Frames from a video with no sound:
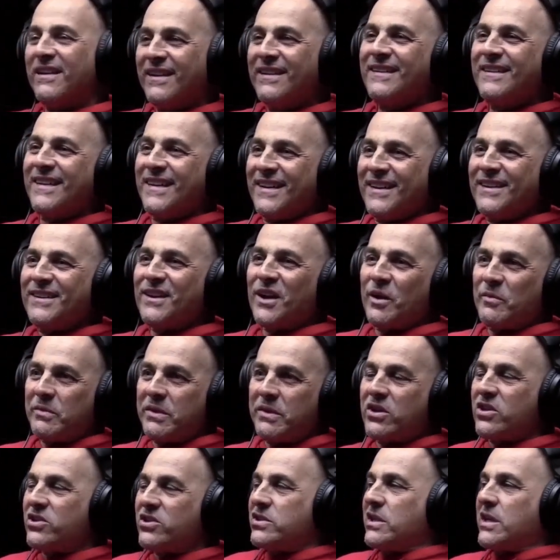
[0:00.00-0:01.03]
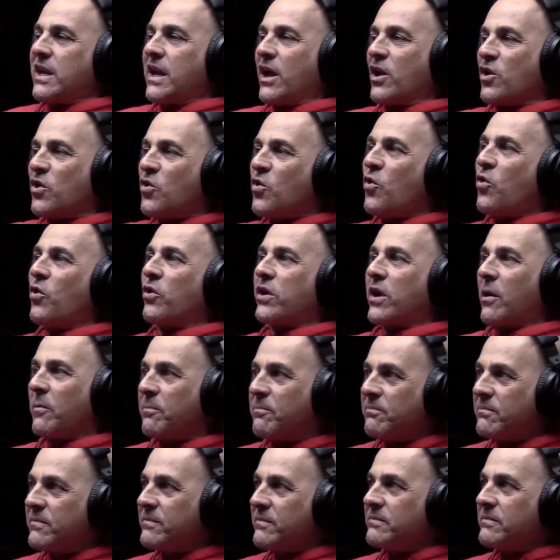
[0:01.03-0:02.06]
You know what I mean? Because you get caught
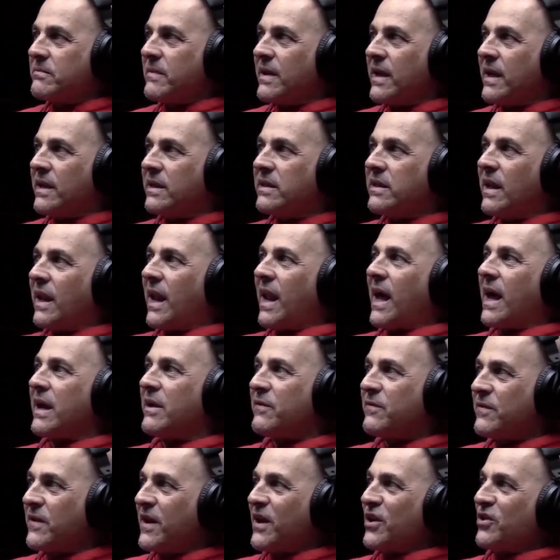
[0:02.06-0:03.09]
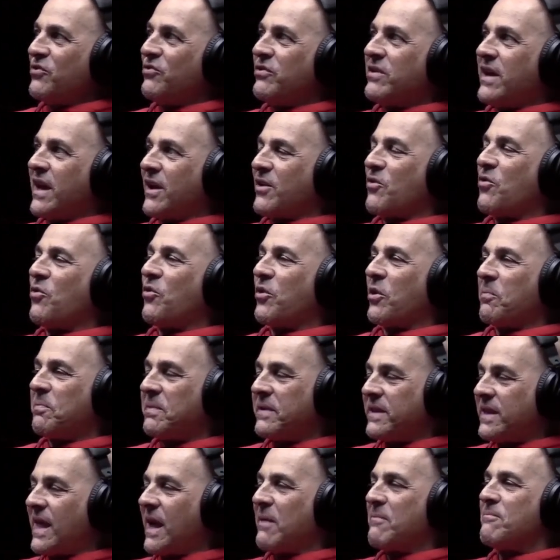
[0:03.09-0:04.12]
up in the life, you get caught up
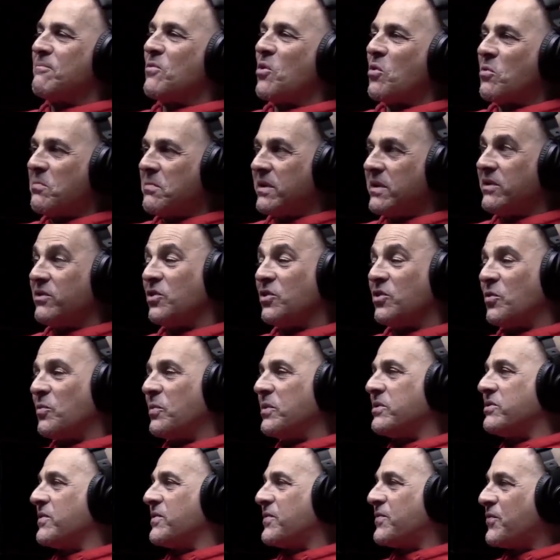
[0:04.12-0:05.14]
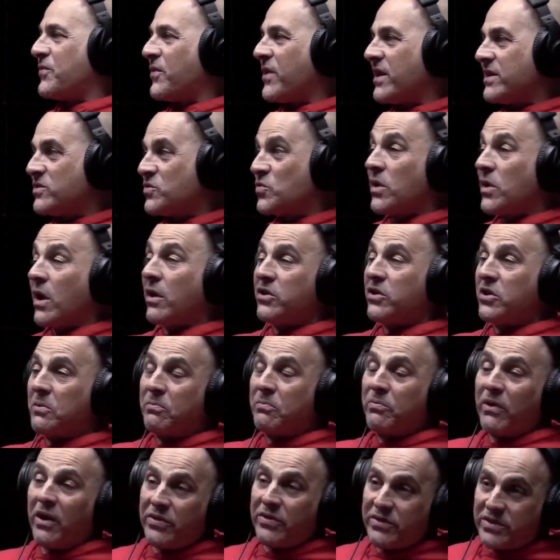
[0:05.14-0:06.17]
in that moment. You're with your friends who are your
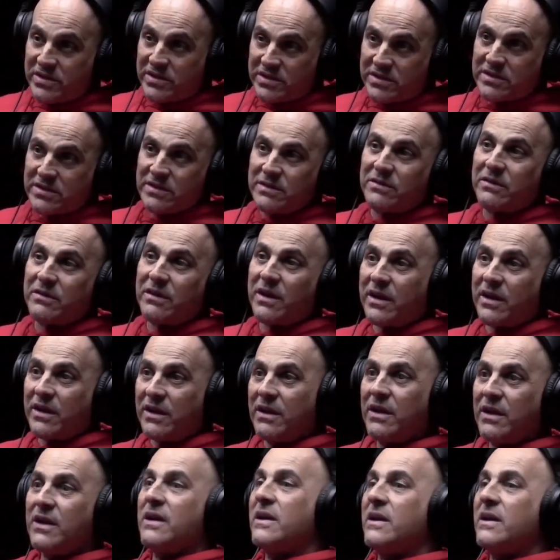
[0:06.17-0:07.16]
brothers, right?